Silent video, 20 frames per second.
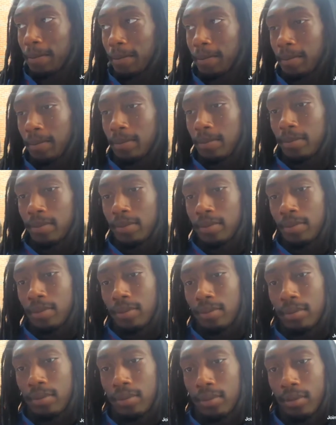and the work
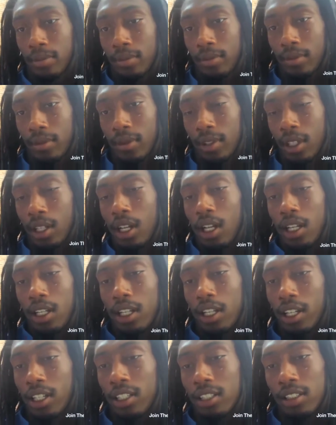ethic that they're bringing?
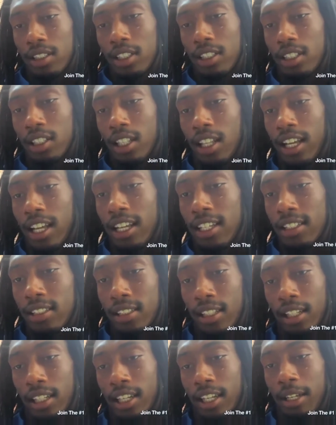Yeah, this, this class
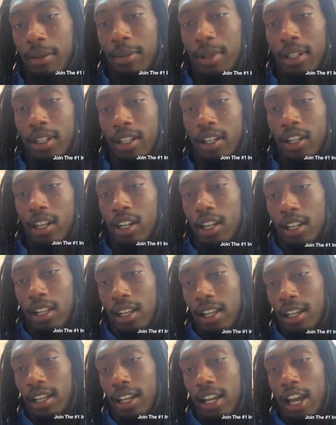that came in, they uh,
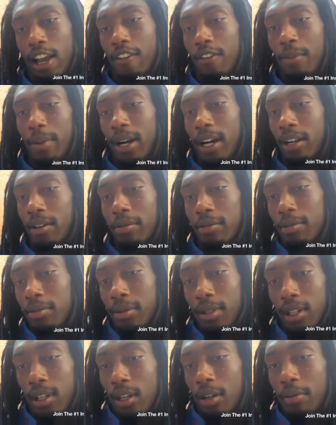like everybody
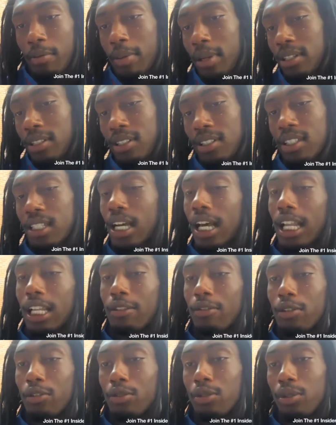basically
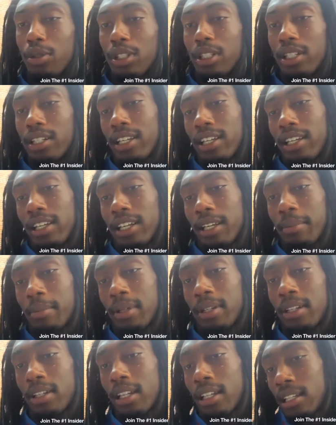highly recruited. They came
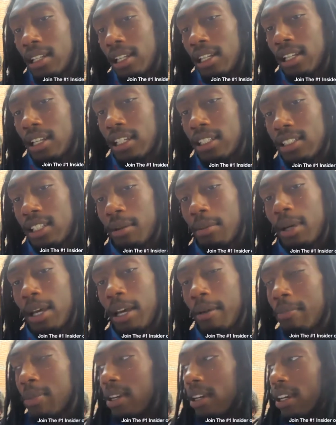in like some
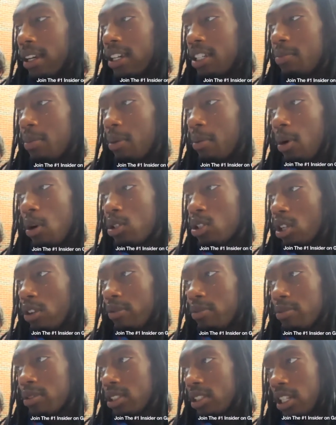had big heads, but most
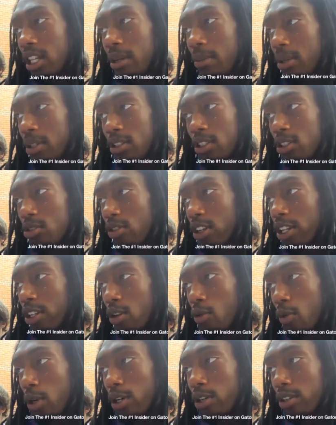of them just came in just ready
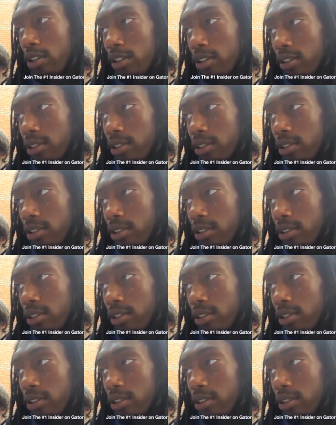to work.